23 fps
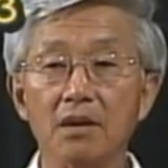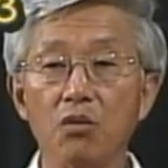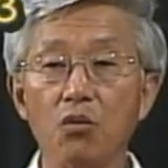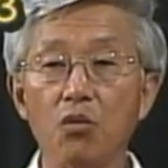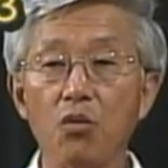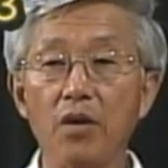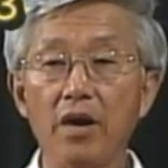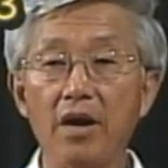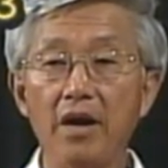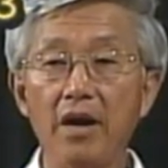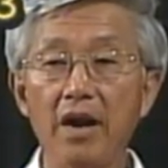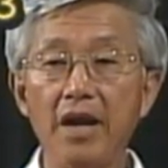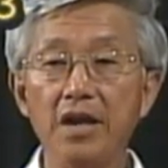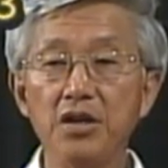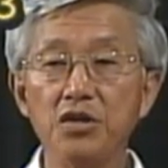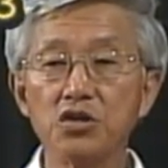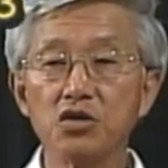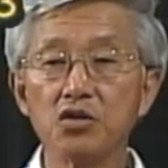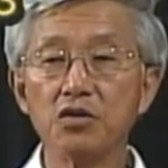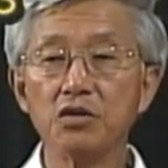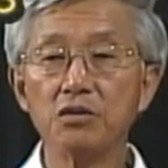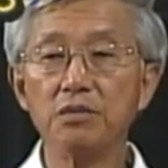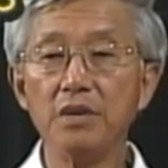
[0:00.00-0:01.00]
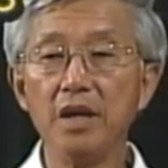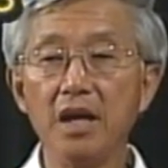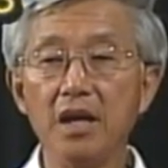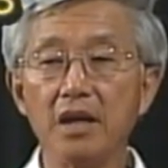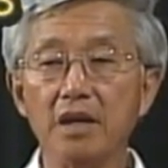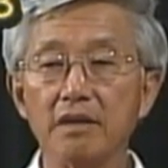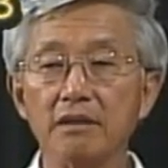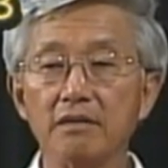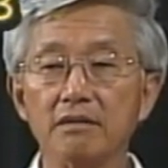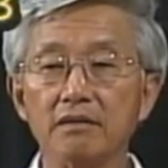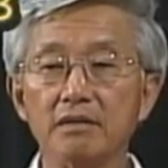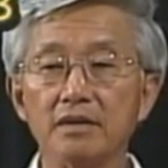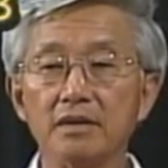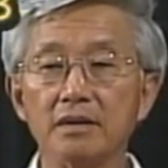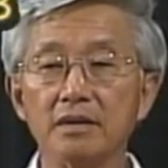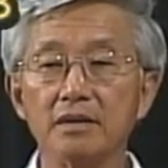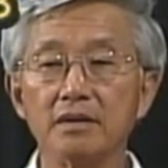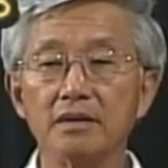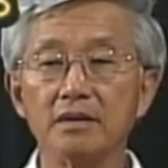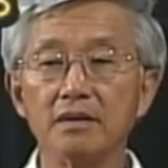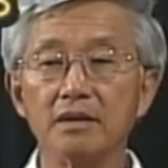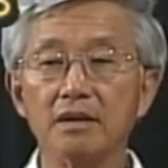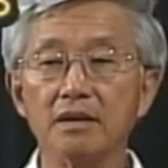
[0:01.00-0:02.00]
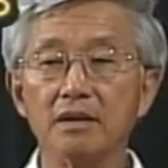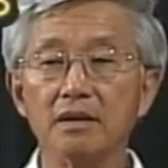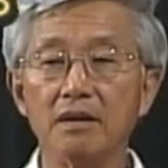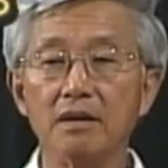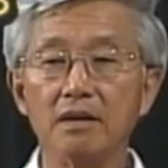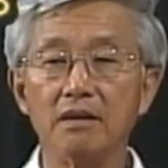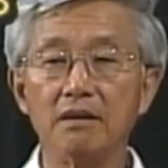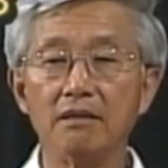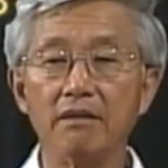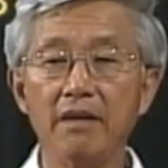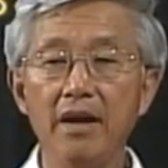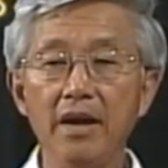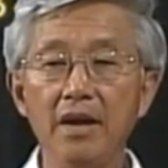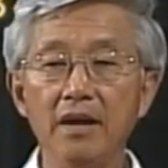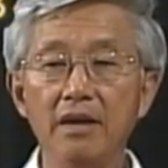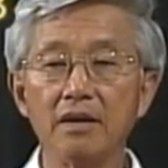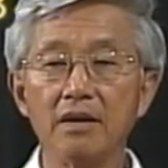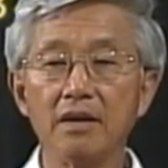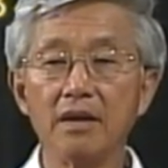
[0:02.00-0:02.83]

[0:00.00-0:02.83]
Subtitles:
where H could be, right?